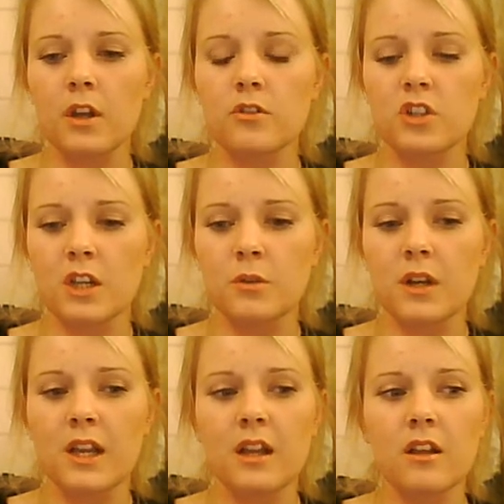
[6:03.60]
no,
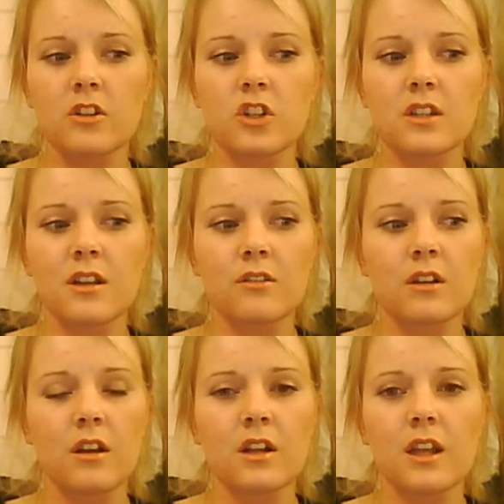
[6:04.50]
genuinely, she
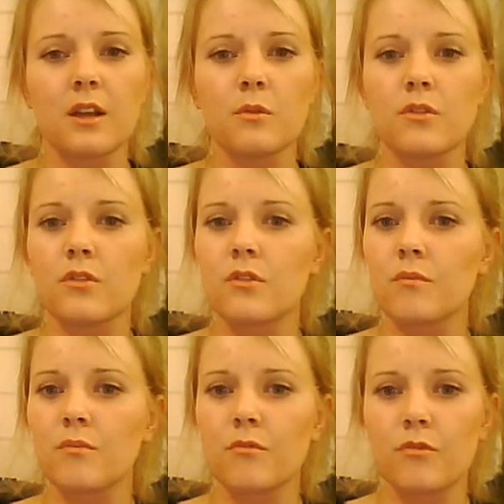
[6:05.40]
sounded like it was
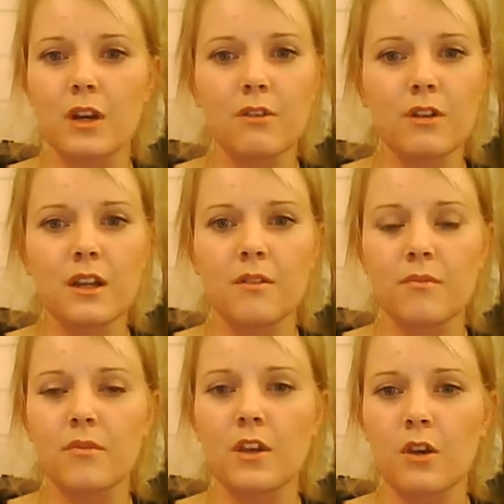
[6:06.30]
really, really,
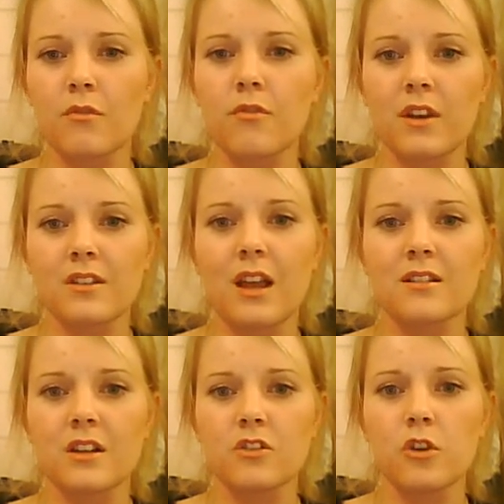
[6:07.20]

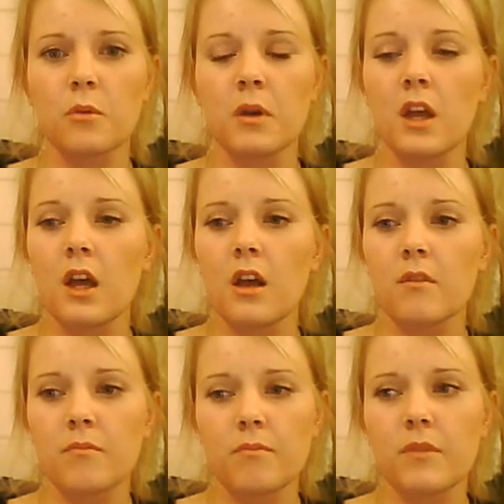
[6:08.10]
fantastic job.
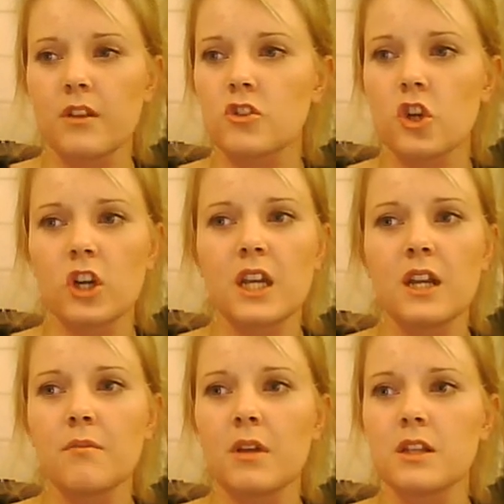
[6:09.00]
It's
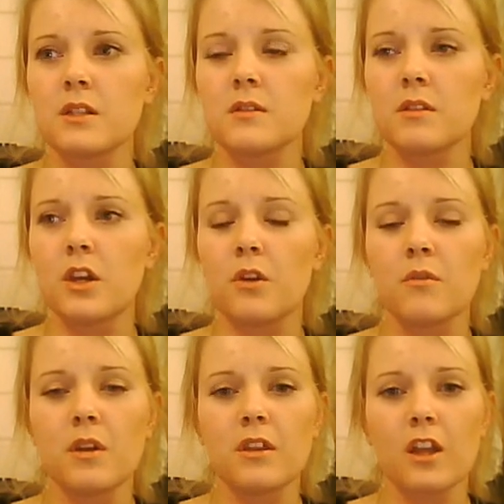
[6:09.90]
shiny. It's
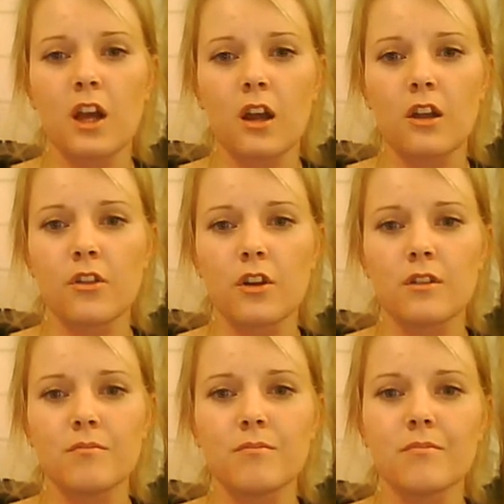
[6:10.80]
the colour that